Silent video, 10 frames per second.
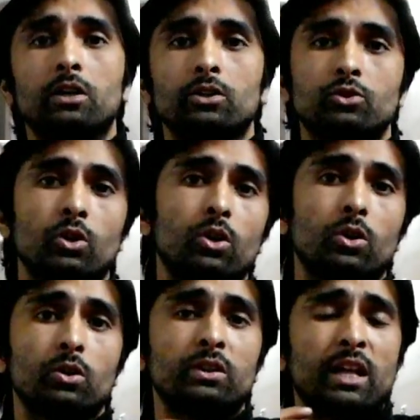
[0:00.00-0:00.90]

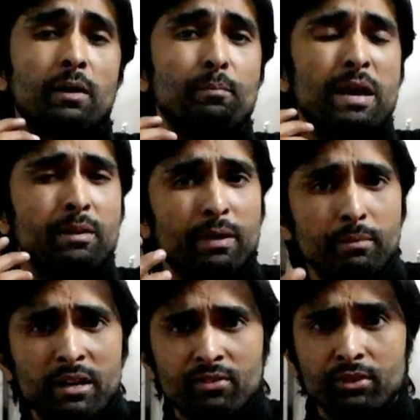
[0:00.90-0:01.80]
So there are many
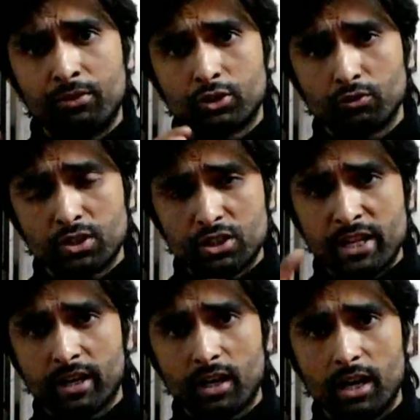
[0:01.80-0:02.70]
benefits of this
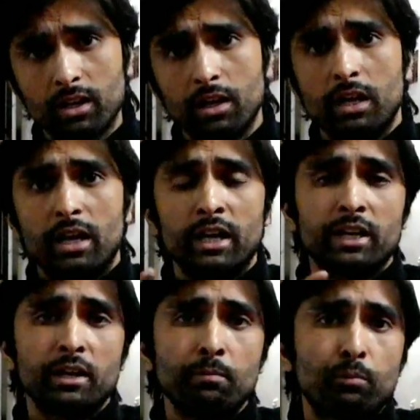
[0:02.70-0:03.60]
Neer Kaal.
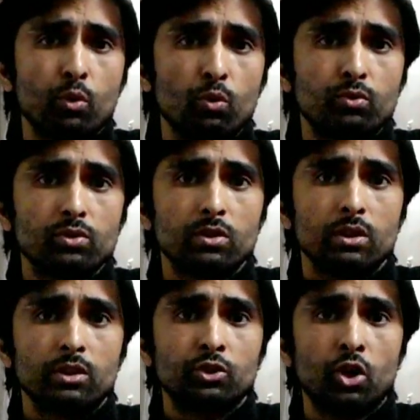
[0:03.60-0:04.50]
It improves
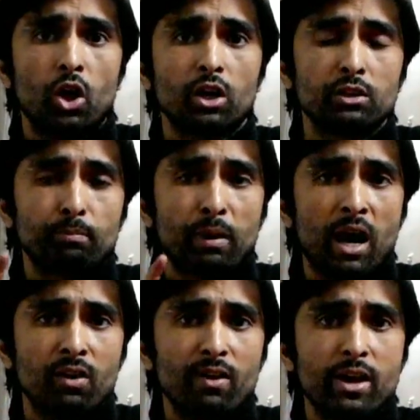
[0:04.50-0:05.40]
the
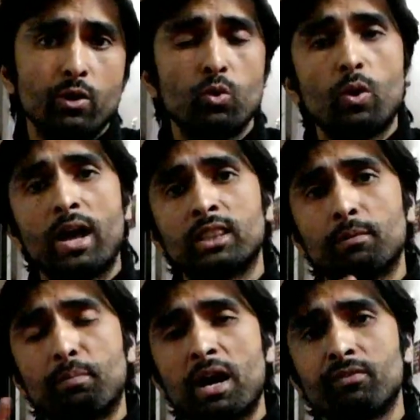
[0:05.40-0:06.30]
pranavayu and the
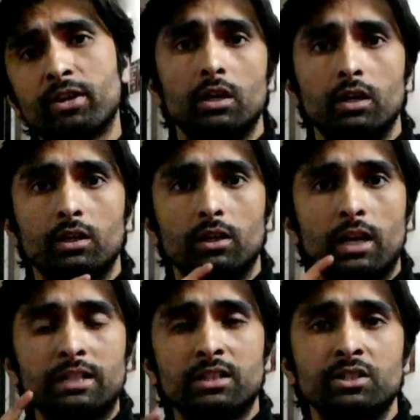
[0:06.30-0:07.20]
apanvayu.
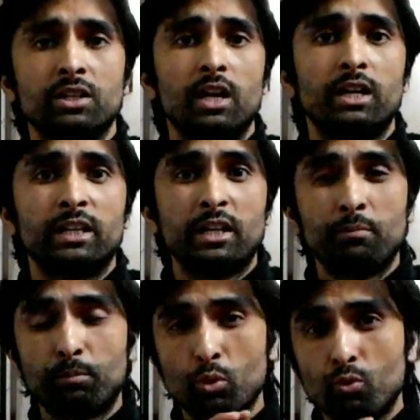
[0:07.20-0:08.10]
As a result, it
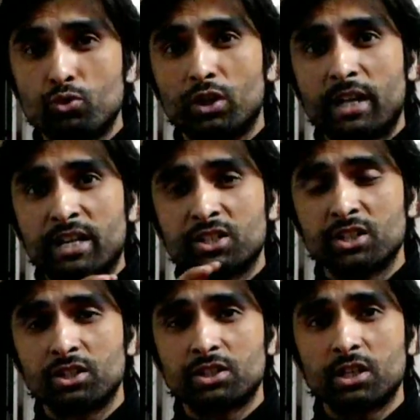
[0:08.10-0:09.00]
improves your
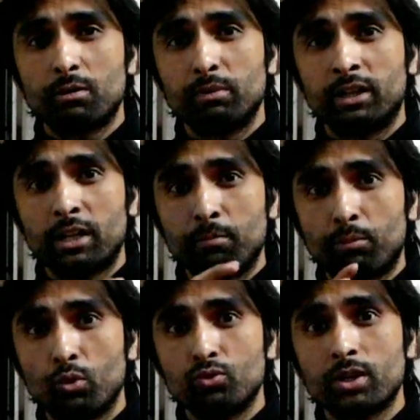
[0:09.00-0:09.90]
digestion system, it
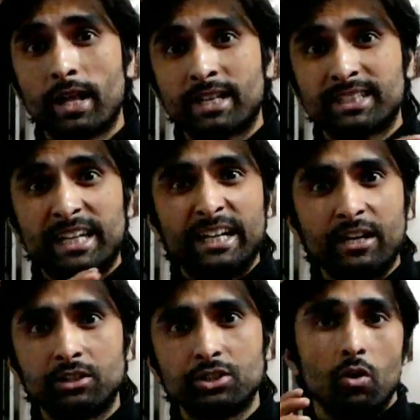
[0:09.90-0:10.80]
improves your
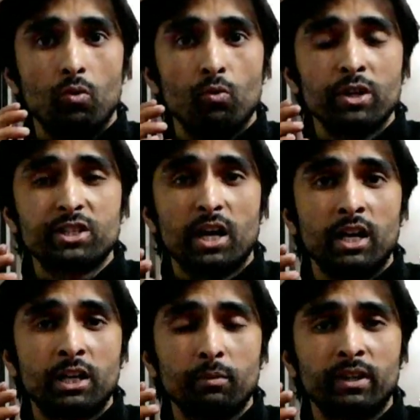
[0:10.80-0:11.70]
excretory system, which
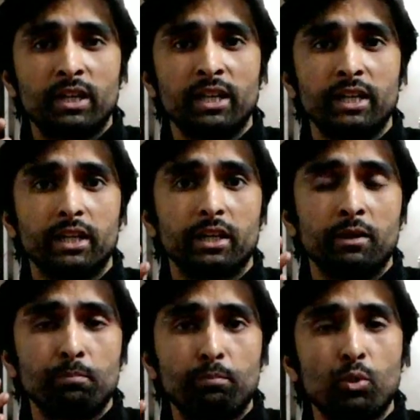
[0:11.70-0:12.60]
ultimately
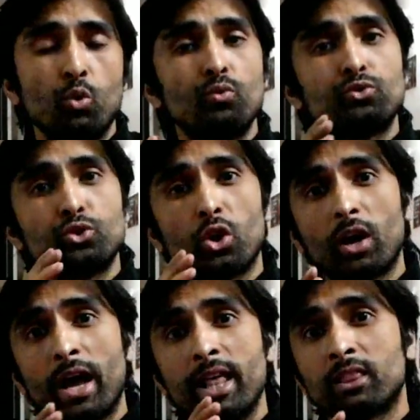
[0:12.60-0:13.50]
improves your
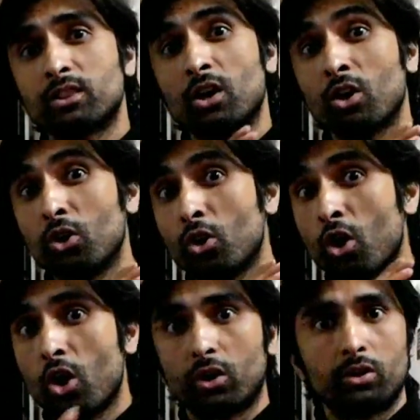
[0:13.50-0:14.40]
health a
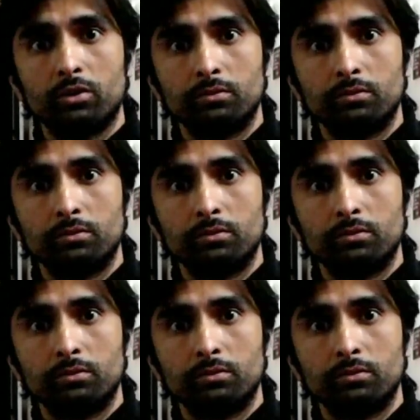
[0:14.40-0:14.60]
lot.